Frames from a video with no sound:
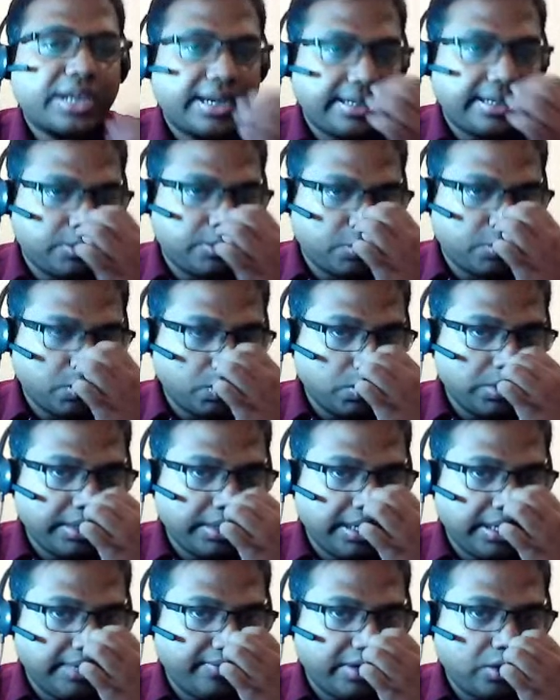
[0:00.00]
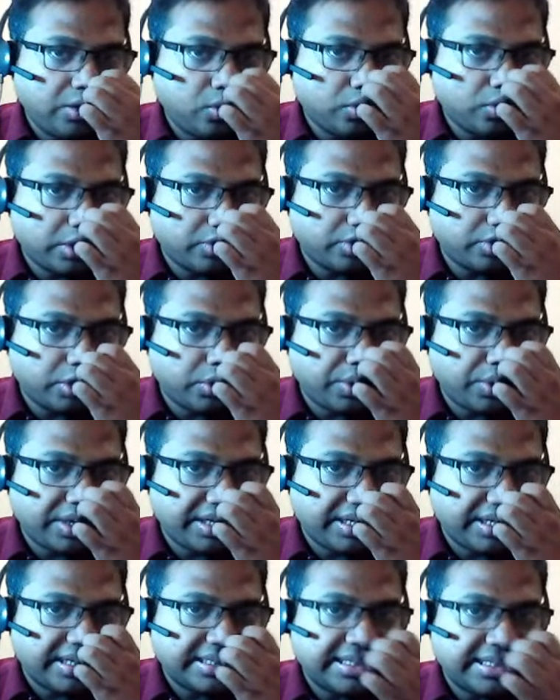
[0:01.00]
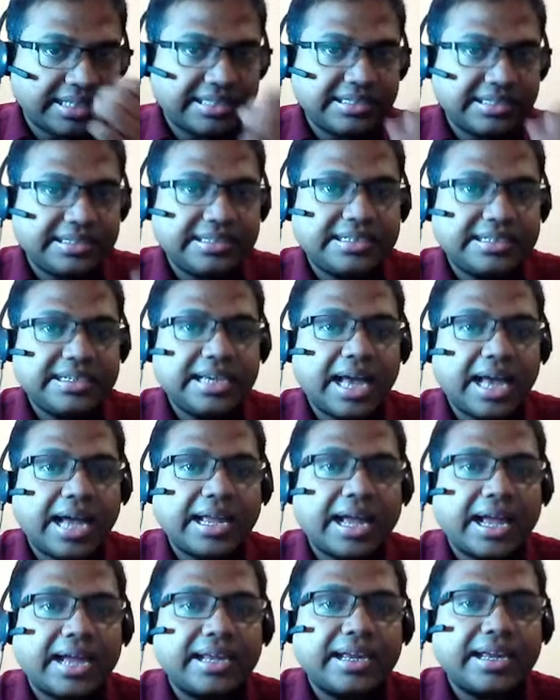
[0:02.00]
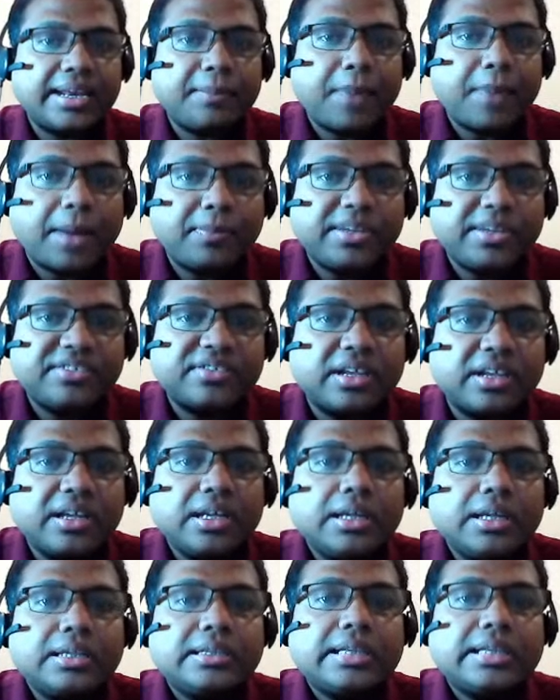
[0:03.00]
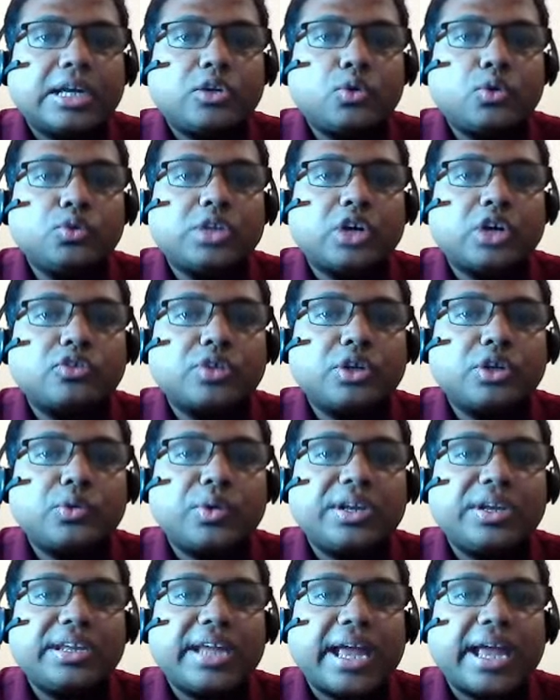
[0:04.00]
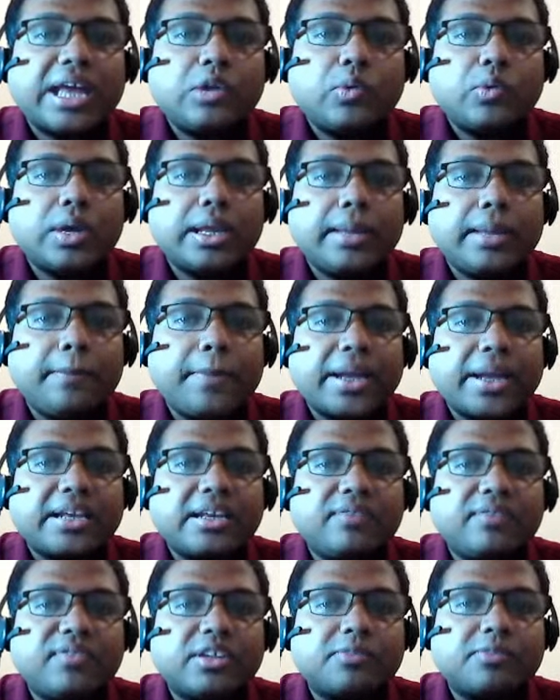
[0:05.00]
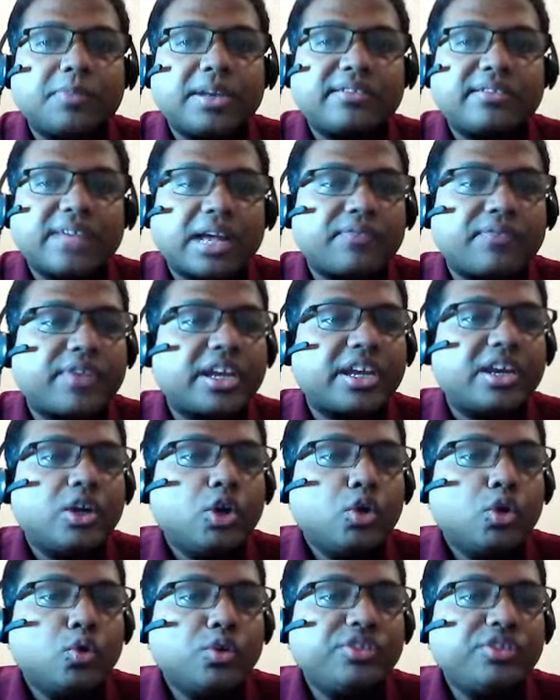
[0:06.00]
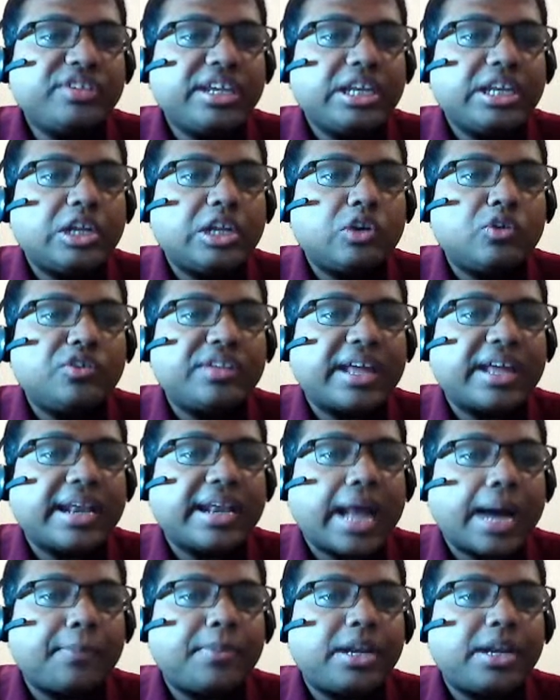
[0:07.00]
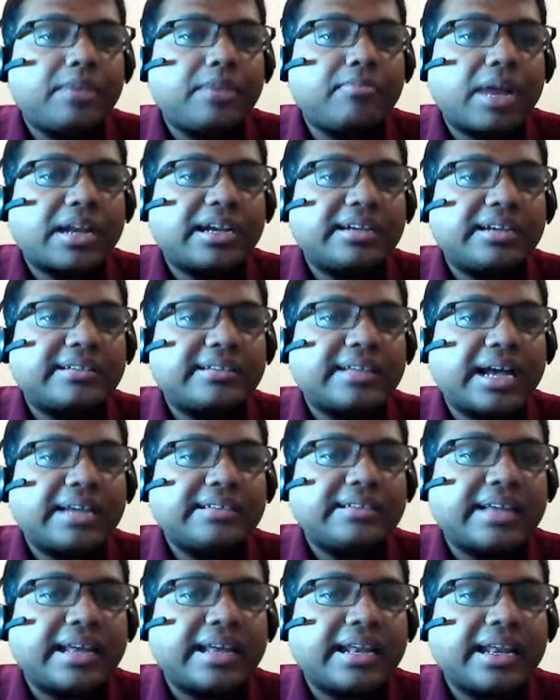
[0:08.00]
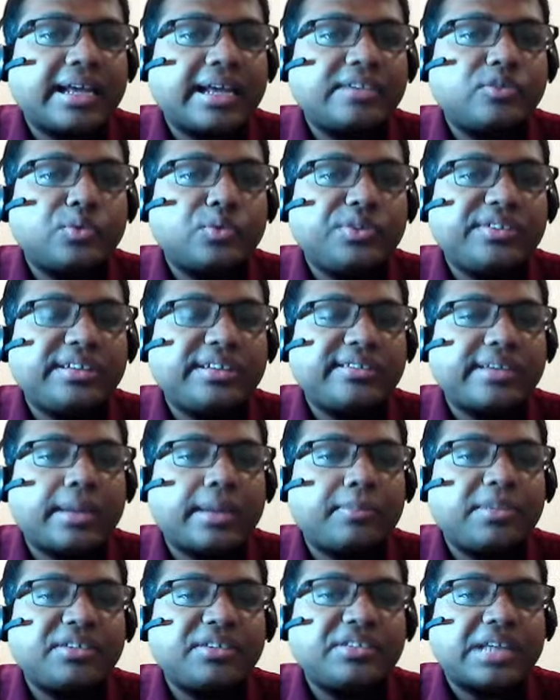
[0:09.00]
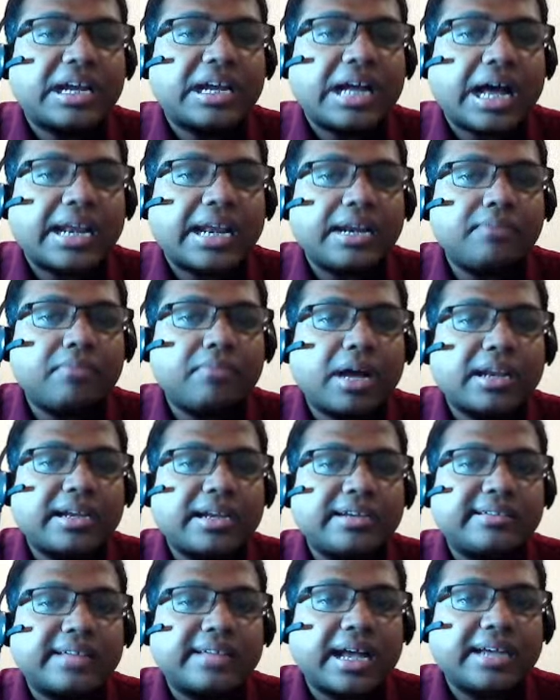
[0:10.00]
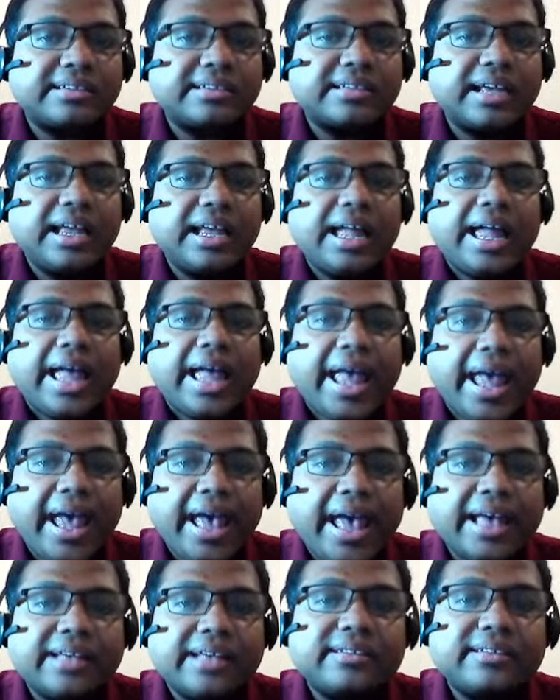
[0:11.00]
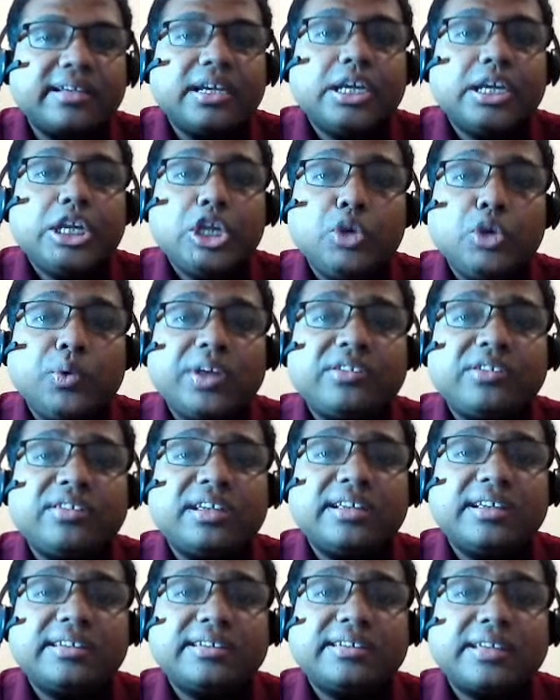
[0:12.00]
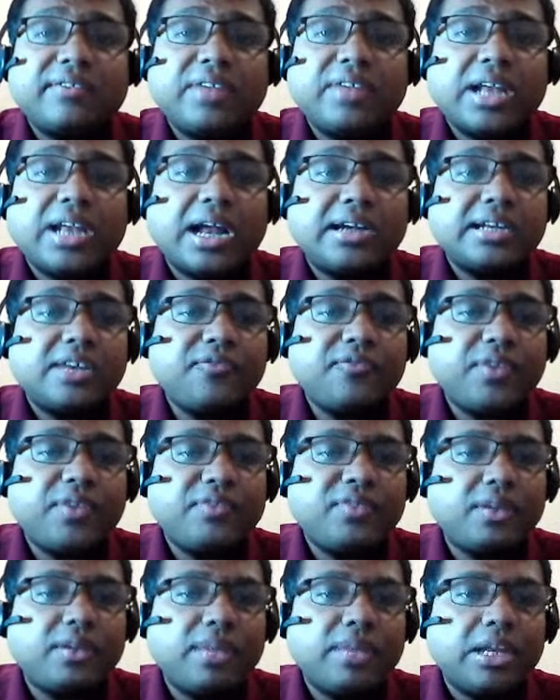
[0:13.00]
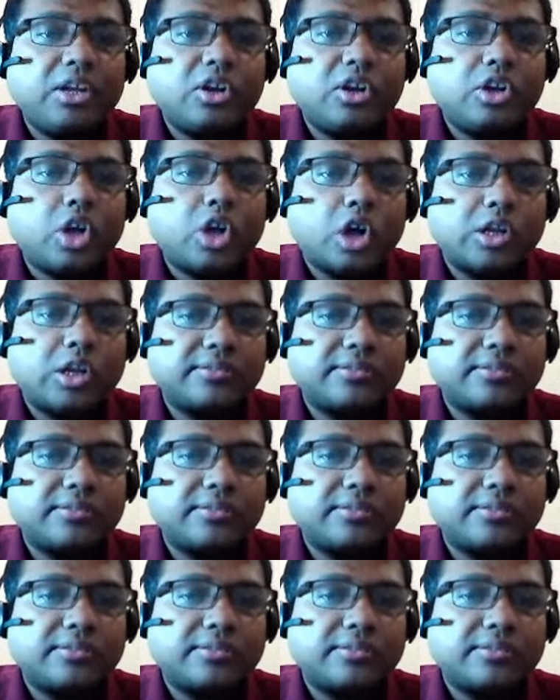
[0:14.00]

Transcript: And in June 11, 2020, the GIIN published the 2020 Annual Impact Investment Survey, which includes an update market size analysis, which established the current market size as US $715 billion.